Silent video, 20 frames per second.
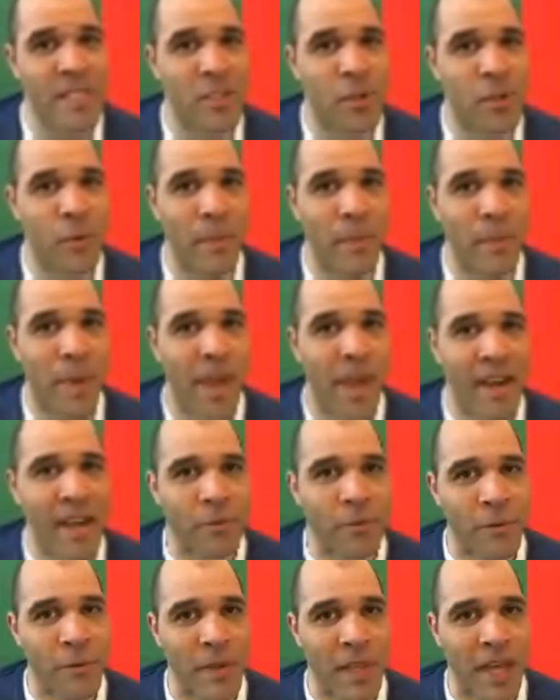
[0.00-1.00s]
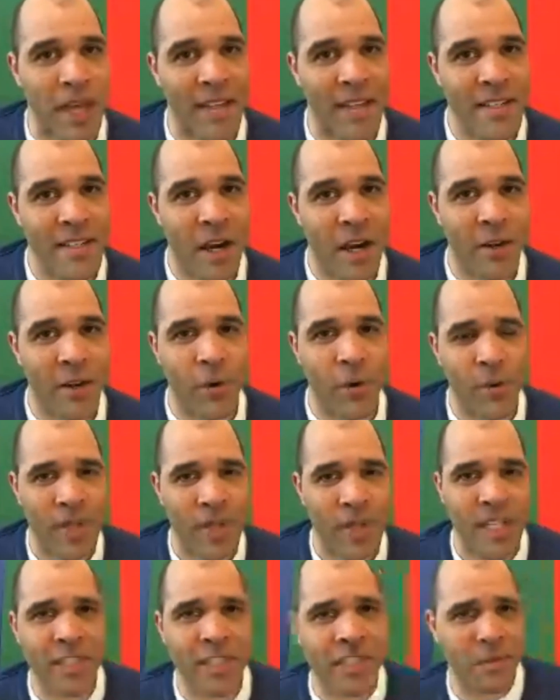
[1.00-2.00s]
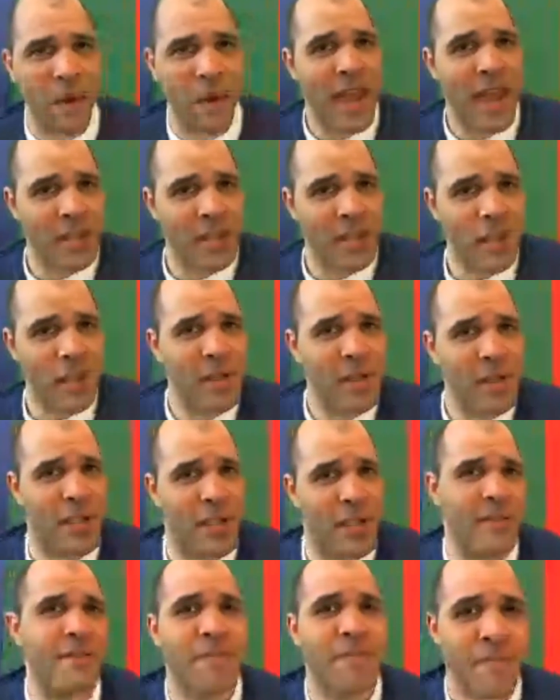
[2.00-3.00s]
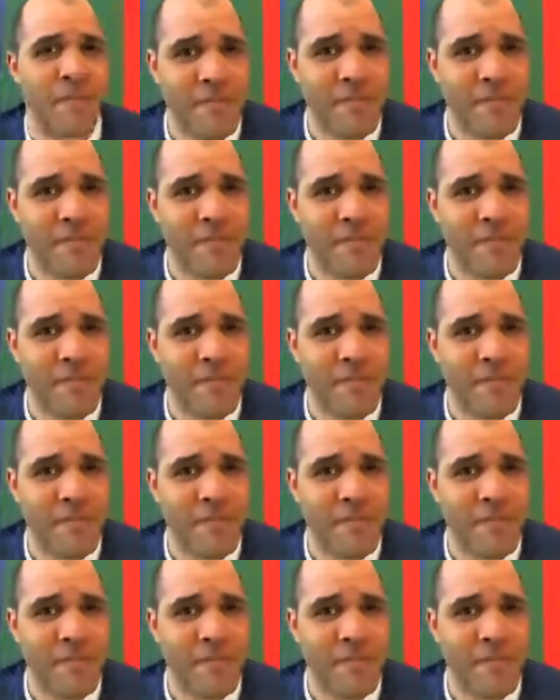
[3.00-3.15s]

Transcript: are going to be so mad at you for that. Are you a religious man, Luke?